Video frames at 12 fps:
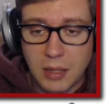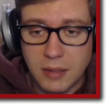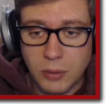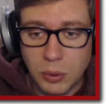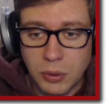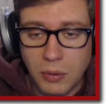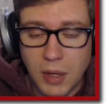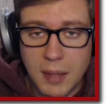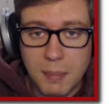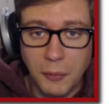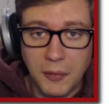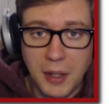of Goldenrod,
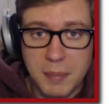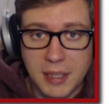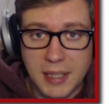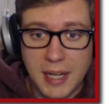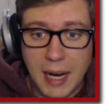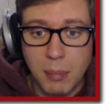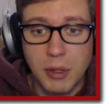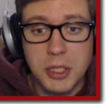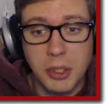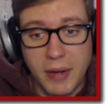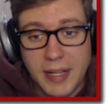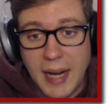build it up to Kadabra,
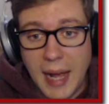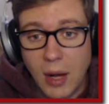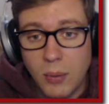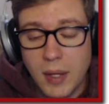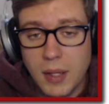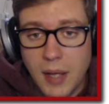trade it out,